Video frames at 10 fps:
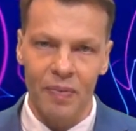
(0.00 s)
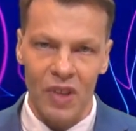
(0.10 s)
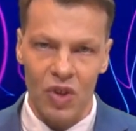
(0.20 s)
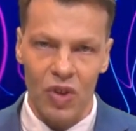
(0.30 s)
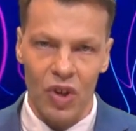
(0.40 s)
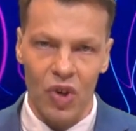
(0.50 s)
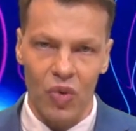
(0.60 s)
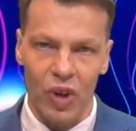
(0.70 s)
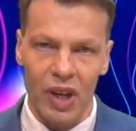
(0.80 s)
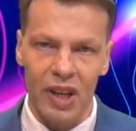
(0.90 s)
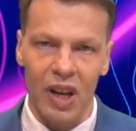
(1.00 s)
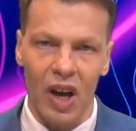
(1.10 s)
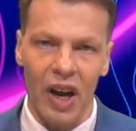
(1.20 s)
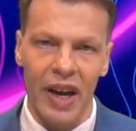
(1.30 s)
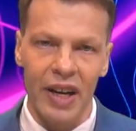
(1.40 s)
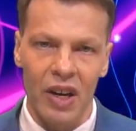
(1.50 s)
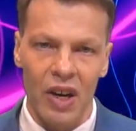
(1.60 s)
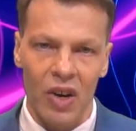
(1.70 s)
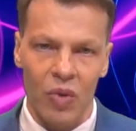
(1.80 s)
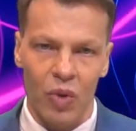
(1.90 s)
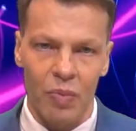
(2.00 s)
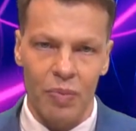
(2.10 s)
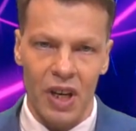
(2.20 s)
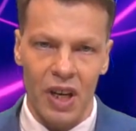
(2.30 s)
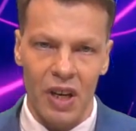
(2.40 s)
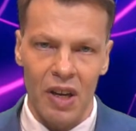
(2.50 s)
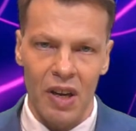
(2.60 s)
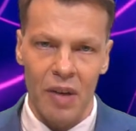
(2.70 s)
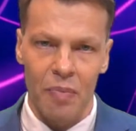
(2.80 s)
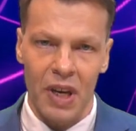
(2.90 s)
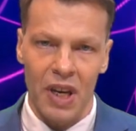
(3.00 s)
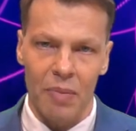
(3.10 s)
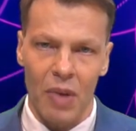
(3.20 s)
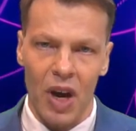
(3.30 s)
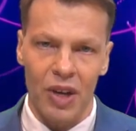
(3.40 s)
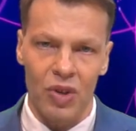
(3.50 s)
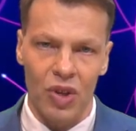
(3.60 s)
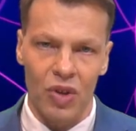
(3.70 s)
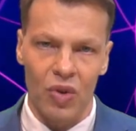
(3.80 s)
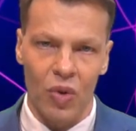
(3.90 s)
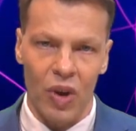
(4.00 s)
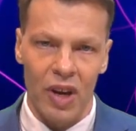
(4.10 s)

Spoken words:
So the green line would be P minus Q,